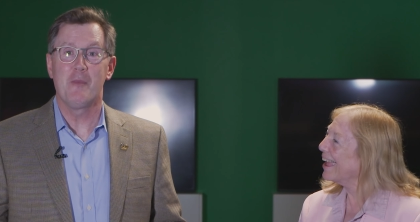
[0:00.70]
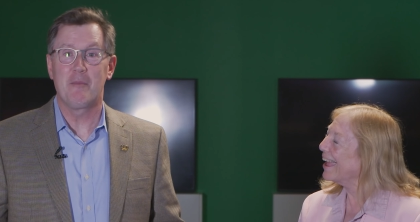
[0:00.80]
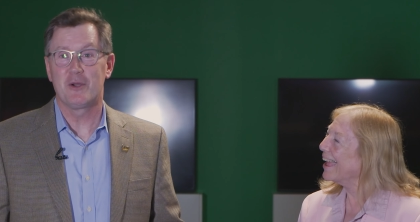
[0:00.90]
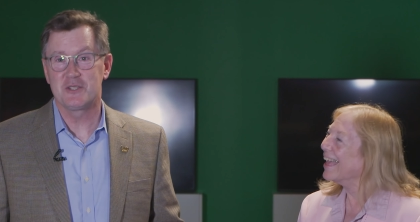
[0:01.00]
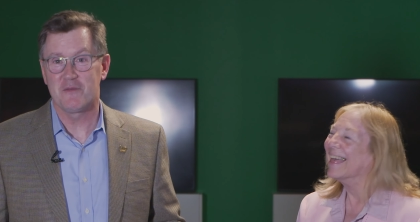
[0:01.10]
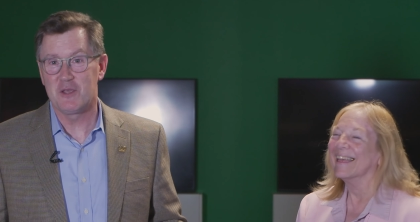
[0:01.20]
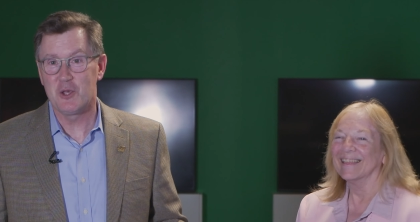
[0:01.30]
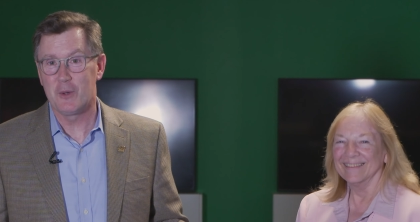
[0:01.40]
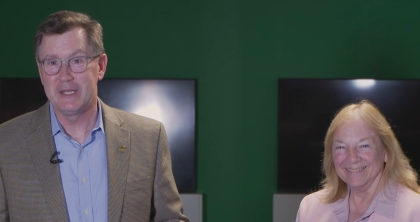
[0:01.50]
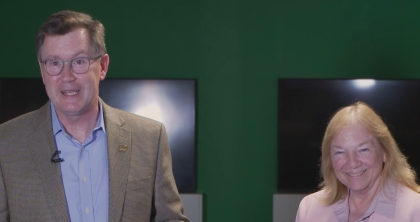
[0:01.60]
Speaker 1: members of
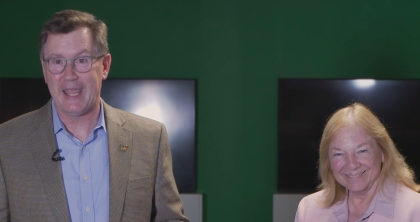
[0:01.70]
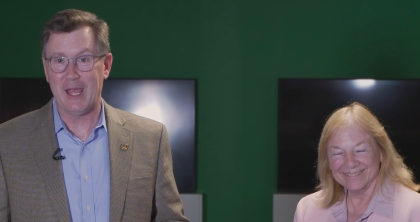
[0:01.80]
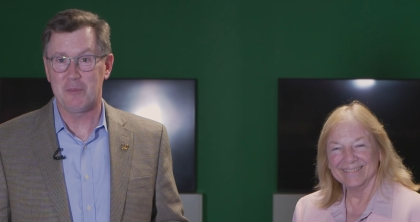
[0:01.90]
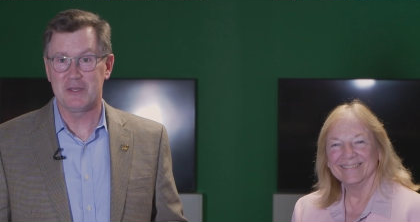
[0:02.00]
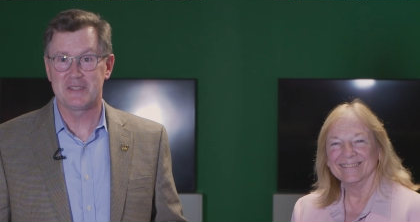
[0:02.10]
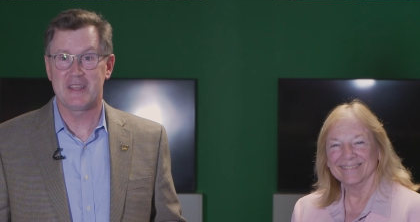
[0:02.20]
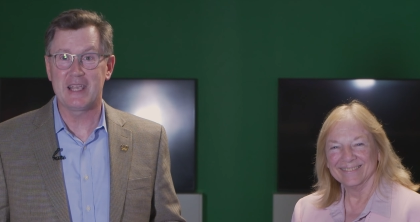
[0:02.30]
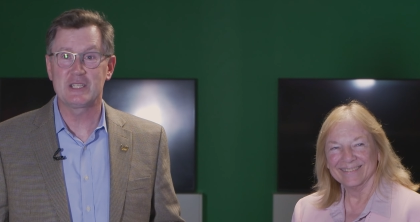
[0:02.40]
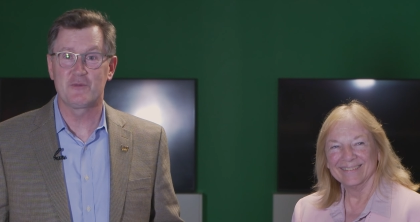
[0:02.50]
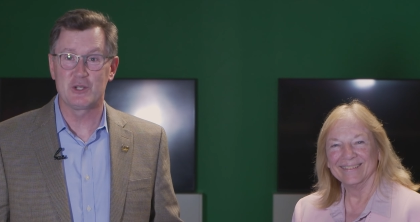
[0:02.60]
the UND campus.
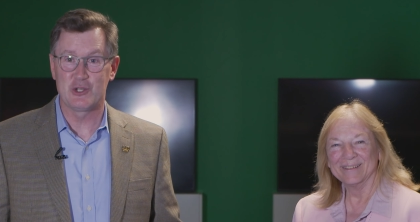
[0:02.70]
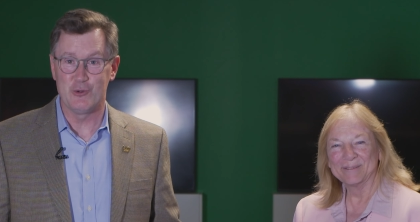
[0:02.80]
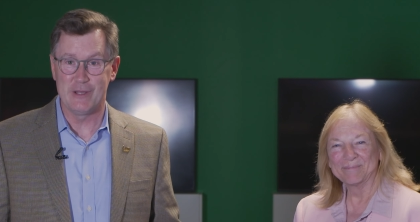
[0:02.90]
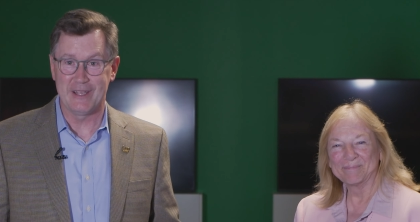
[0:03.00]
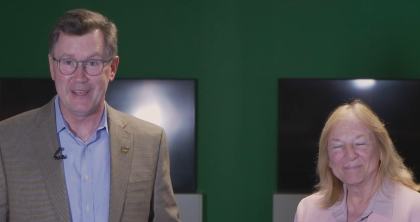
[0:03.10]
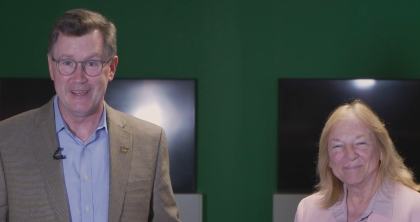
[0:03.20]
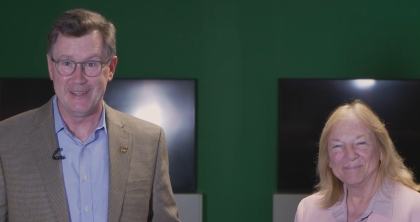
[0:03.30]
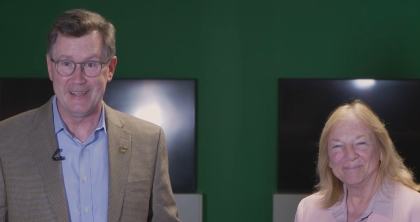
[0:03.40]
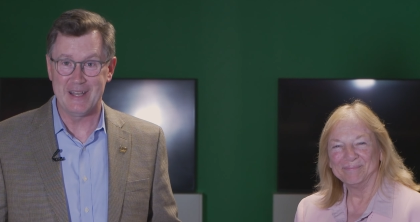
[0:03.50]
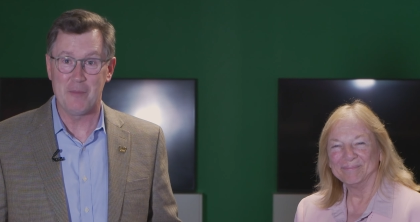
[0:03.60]
Thanks for tuning
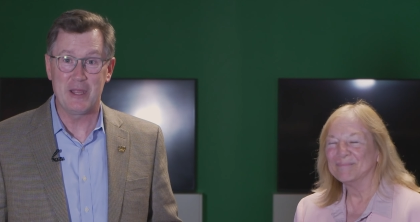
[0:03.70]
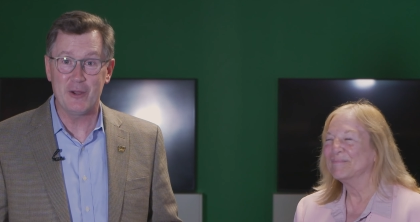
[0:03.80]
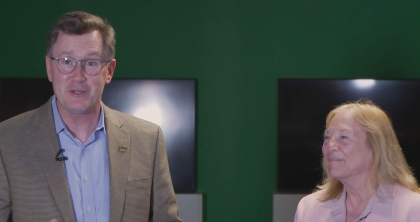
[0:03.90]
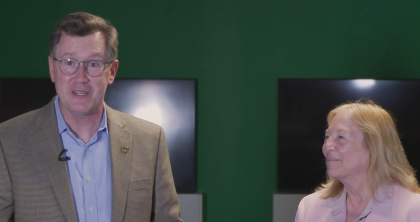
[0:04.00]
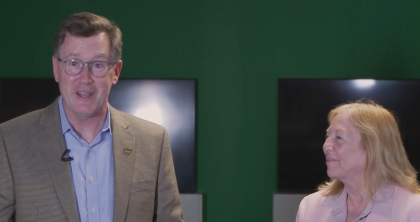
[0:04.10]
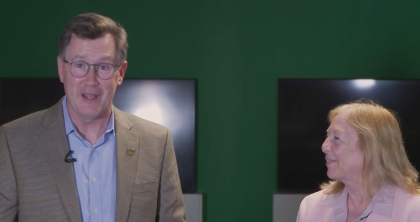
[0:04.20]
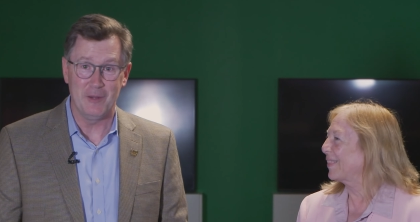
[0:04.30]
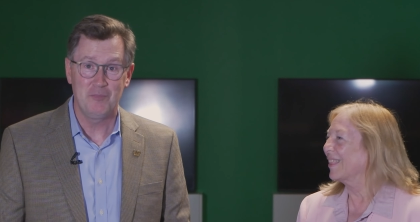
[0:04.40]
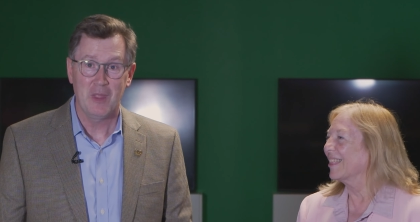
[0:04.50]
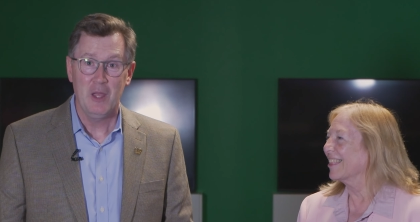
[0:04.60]
in. And I'm here
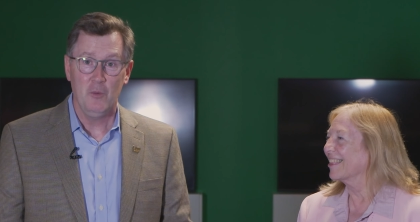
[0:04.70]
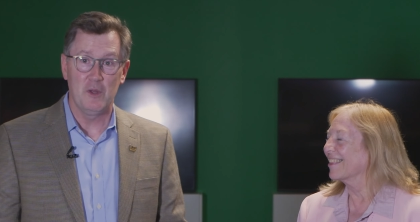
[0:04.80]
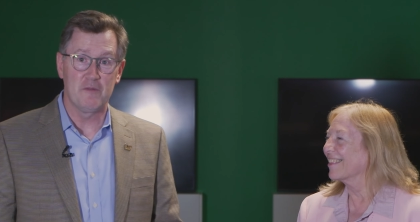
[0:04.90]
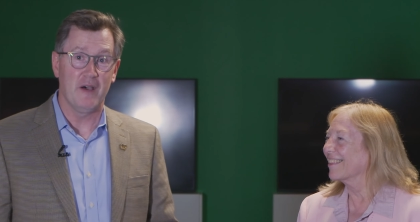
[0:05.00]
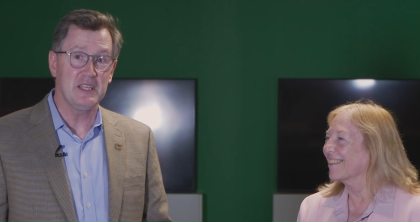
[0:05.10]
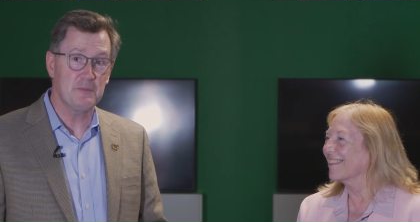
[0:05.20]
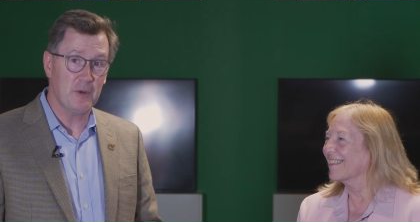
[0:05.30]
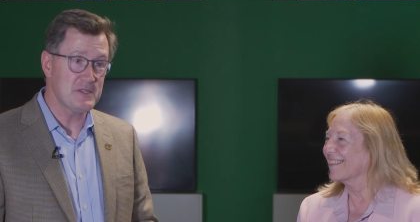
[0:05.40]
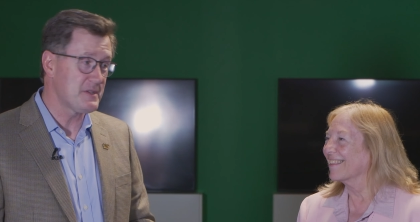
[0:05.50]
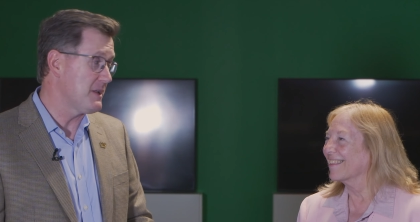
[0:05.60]
today with Vice
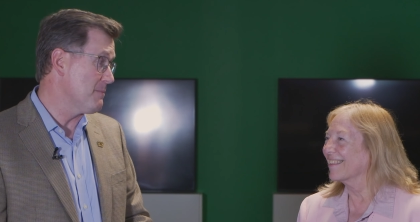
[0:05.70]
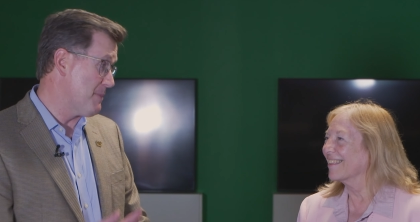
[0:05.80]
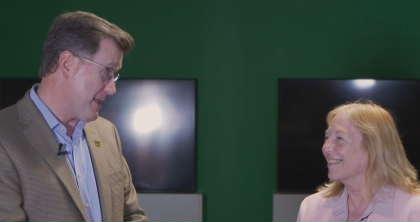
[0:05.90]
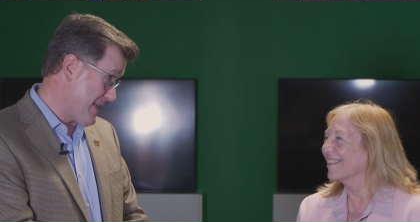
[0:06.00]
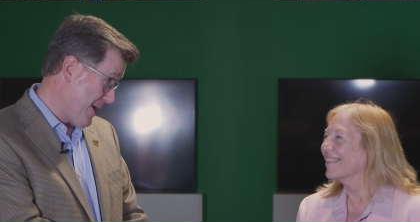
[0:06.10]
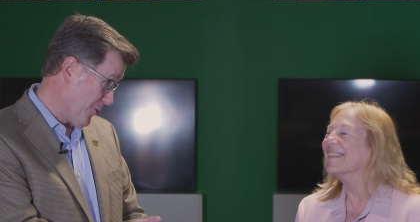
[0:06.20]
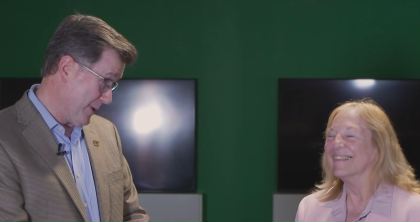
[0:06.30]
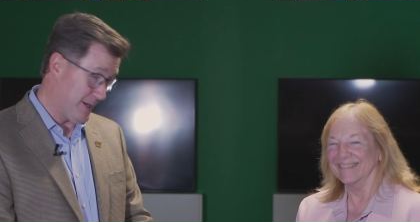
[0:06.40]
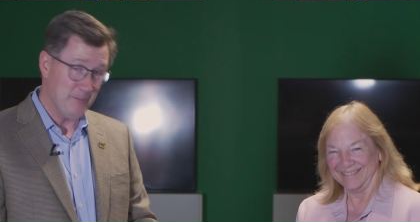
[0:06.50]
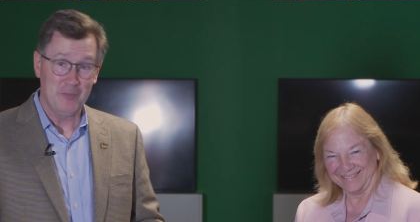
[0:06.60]
President Beth
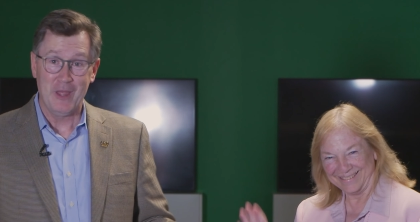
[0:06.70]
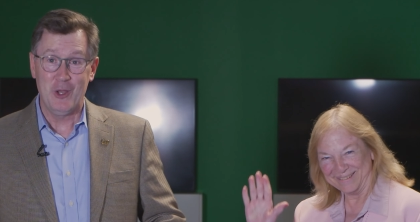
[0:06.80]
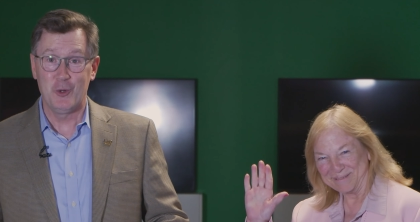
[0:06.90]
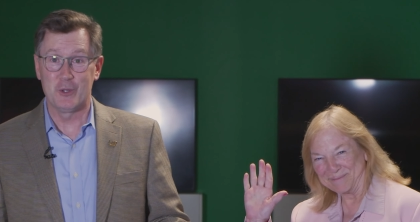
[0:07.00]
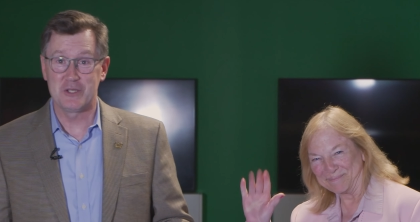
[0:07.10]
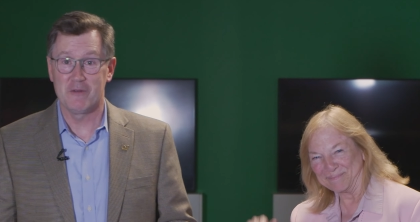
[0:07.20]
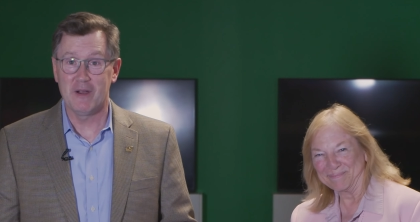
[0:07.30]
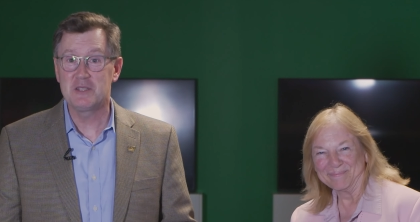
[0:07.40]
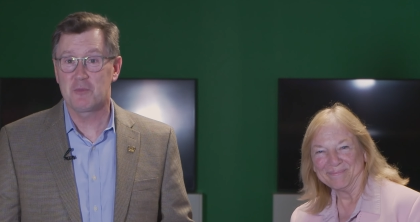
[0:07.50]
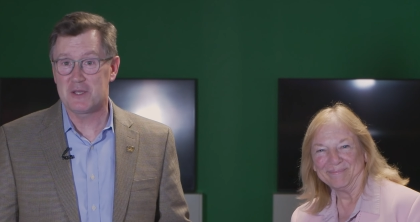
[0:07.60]
Hellwig, who is our
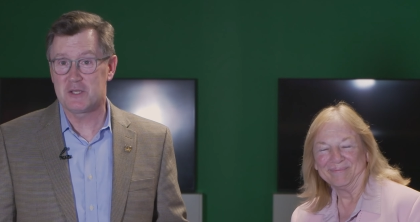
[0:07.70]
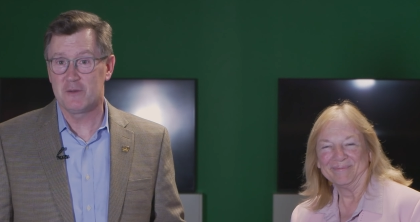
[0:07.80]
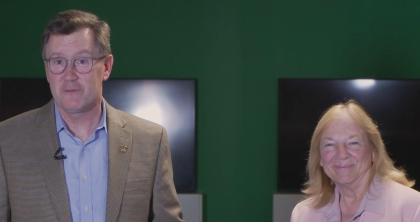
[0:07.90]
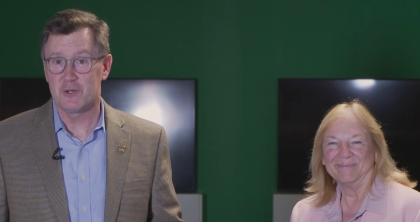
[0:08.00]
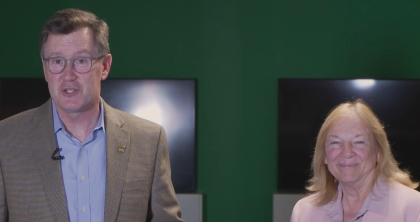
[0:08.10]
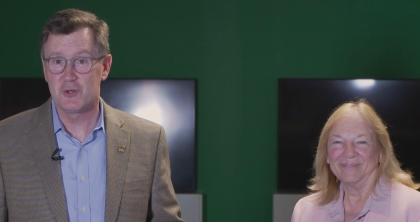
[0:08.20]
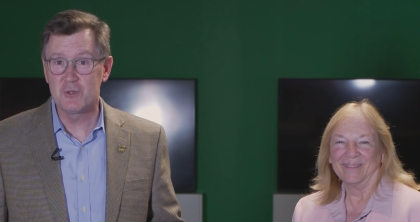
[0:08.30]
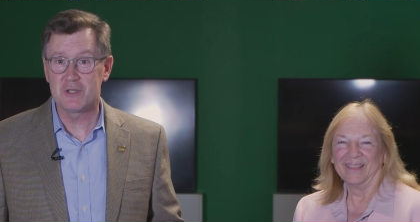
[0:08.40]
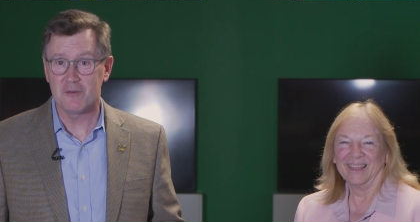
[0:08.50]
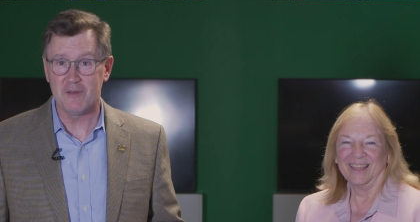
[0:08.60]
Vice President for
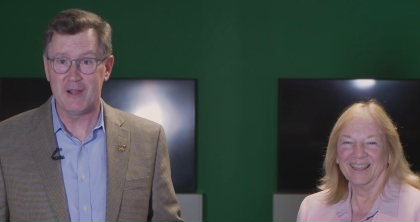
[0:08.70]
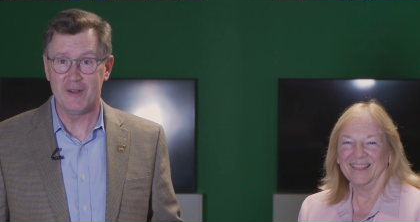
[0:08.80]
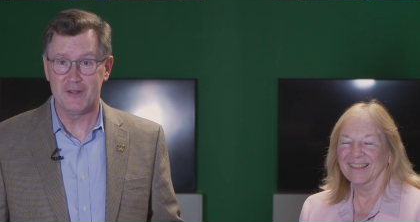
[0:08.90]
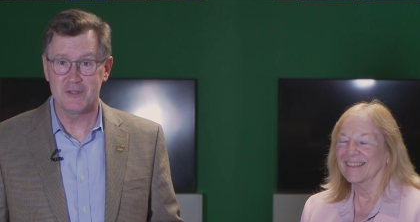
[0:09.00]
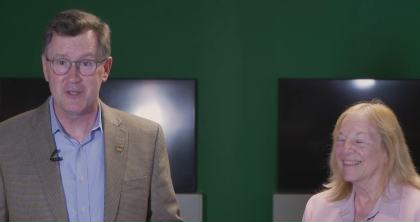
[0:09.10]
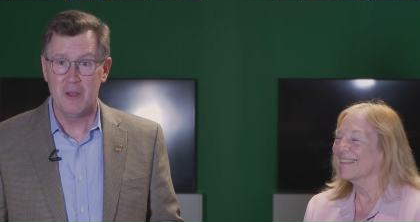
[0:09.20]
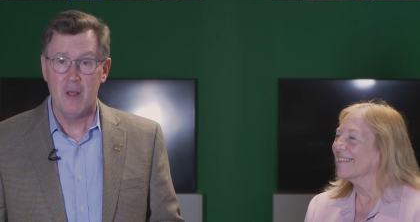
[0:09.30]
Student Affairs.